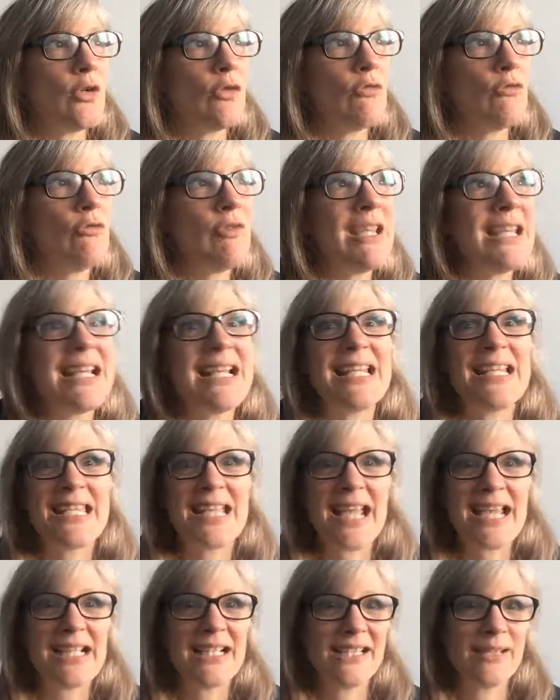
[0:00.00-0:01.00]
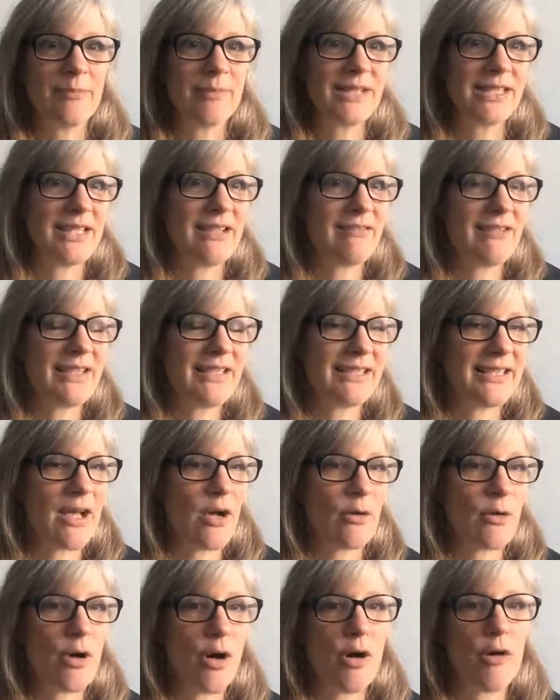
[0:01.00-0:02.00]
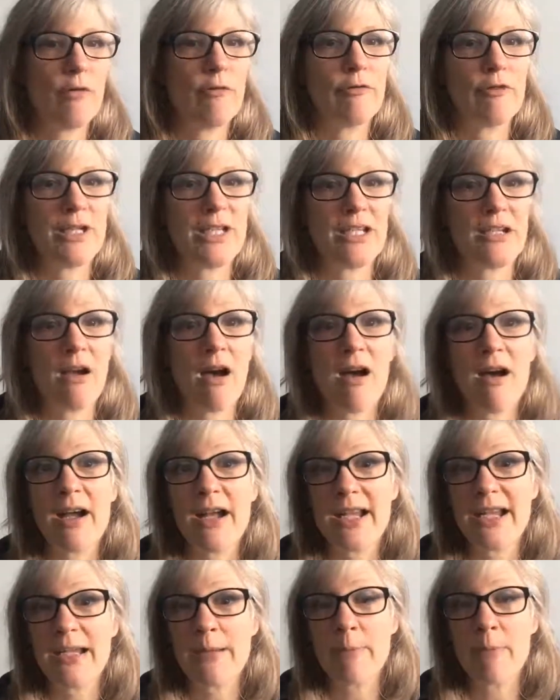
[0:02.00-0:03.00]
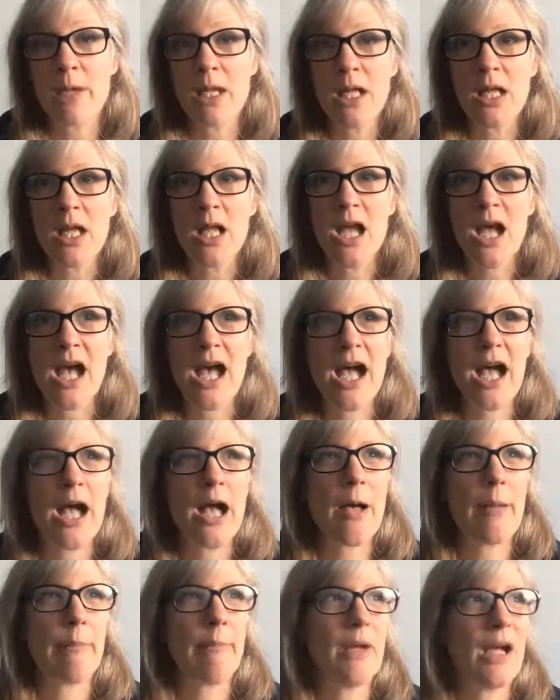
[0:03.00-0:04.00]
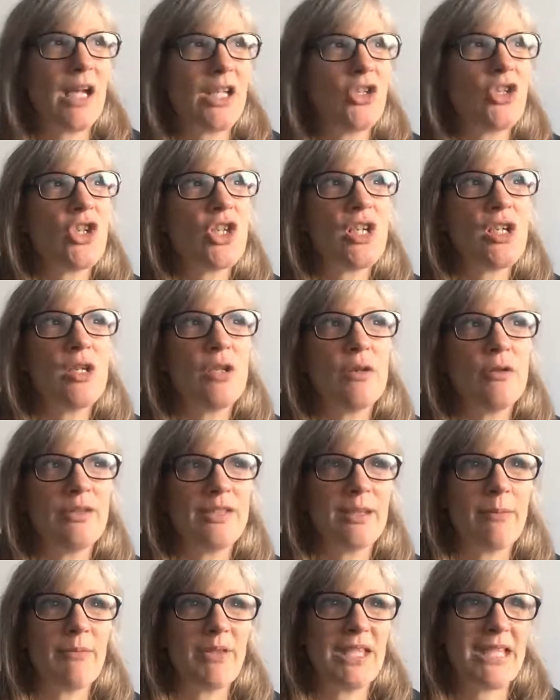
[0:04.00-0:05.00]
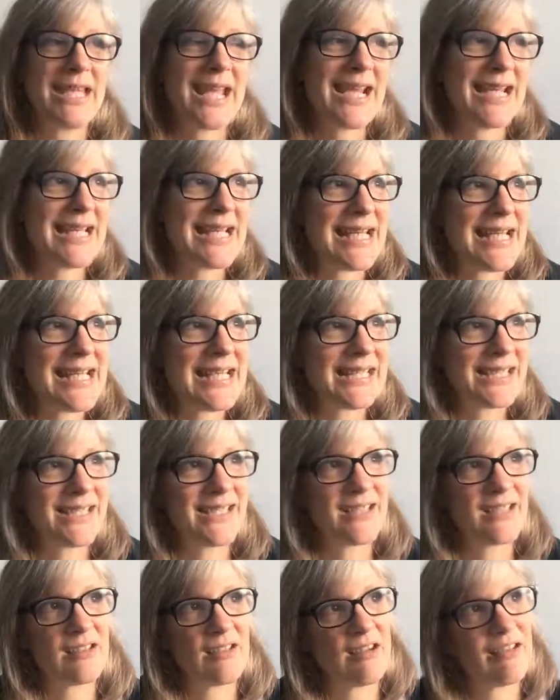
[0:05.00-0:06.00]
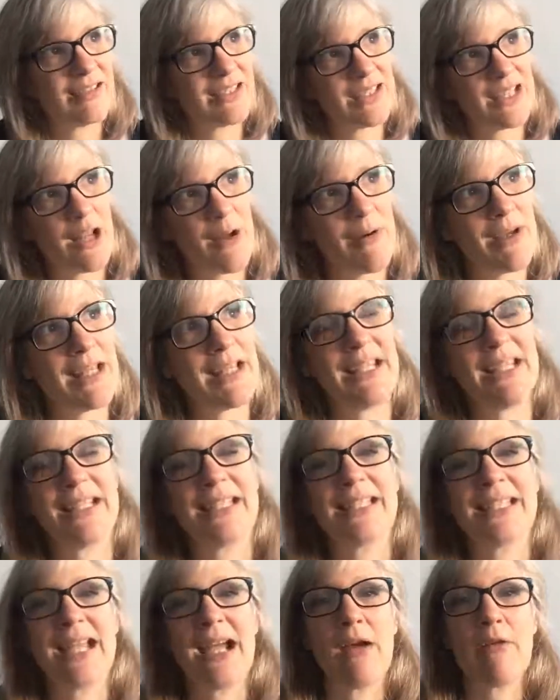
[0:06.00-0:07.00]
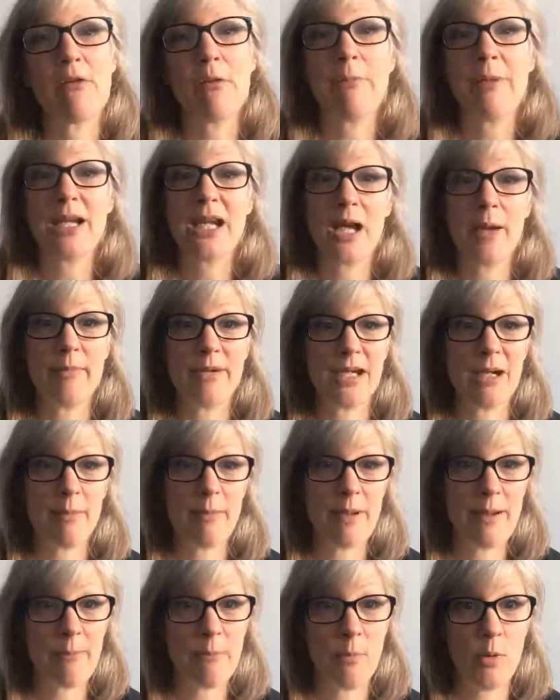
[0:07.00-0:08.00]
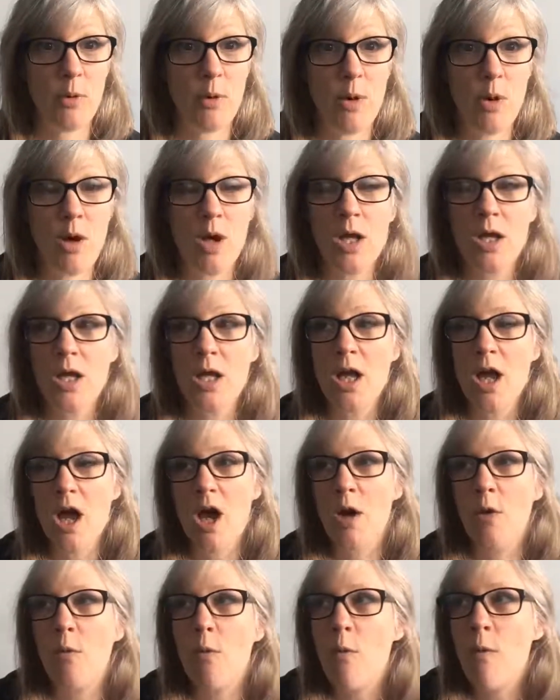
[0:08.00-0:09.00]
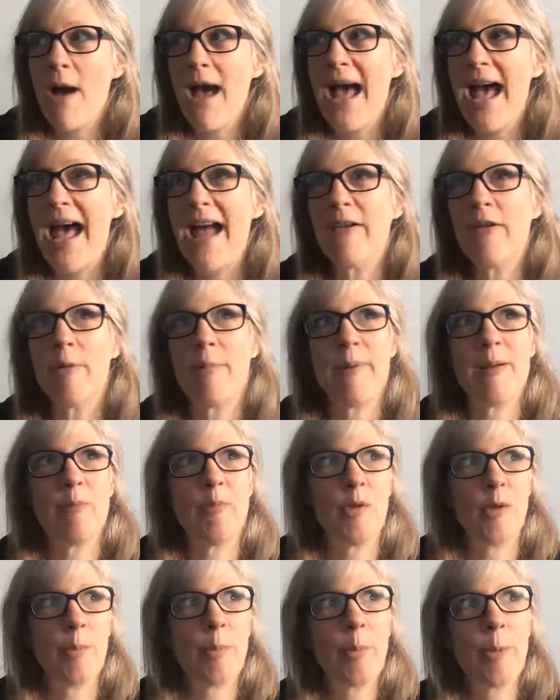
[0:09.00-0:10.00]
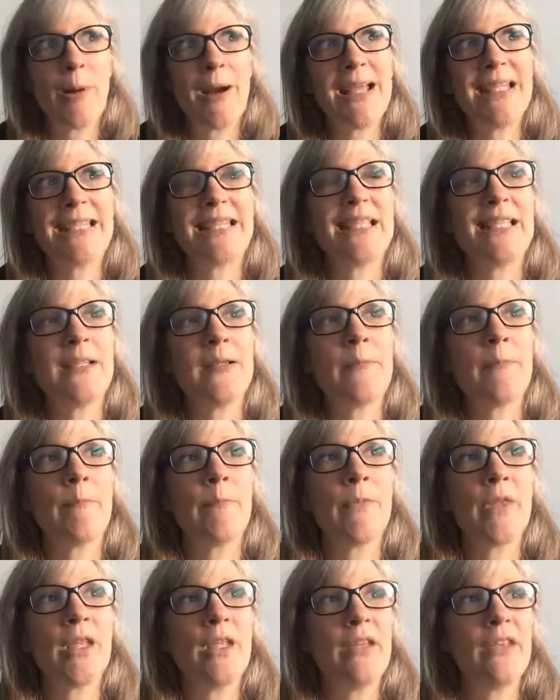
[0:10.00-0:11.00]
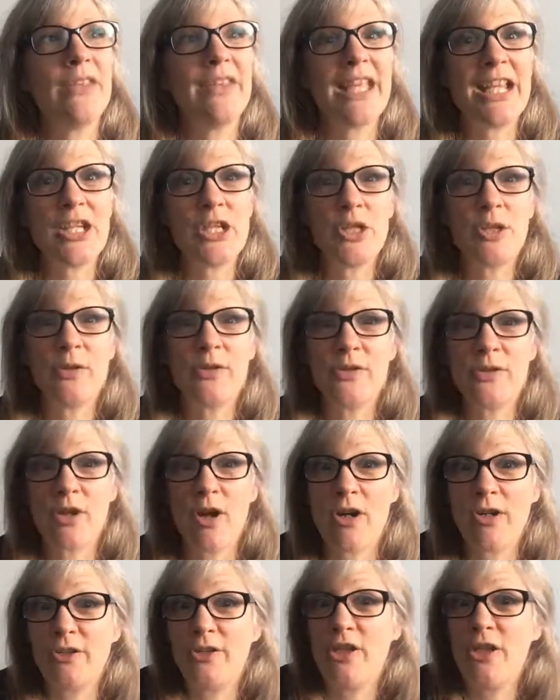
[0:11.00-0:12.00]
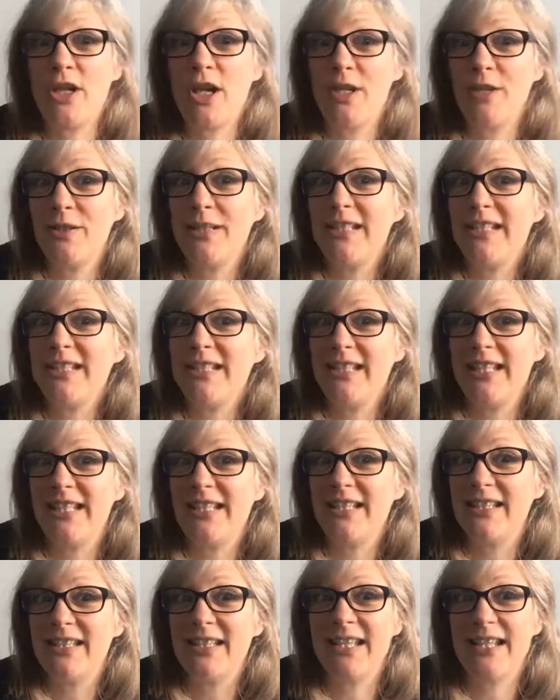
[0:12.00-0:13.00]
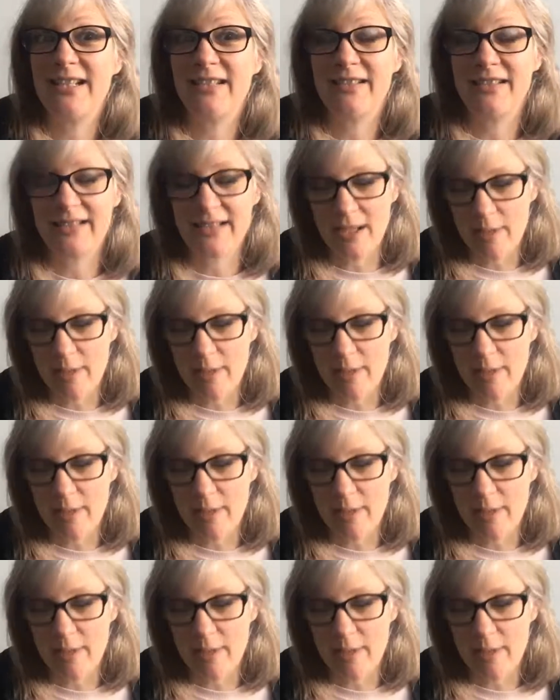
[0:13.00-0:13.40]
really take some serious alcohol-free time and do some of the techniques and start slowing things down and becoming a bit more aware, a bit more present, then you start to notice these things